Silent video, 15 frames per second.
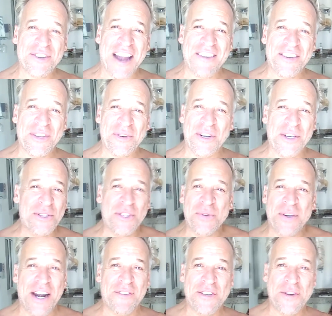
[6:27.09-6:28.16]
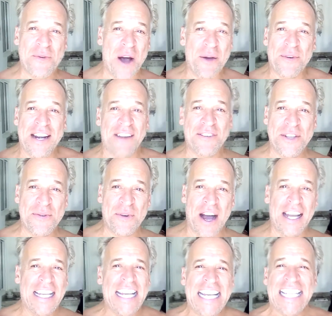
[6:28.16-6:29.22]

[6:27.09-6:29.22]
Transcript: travel the world, do whatever you want, whenever you want,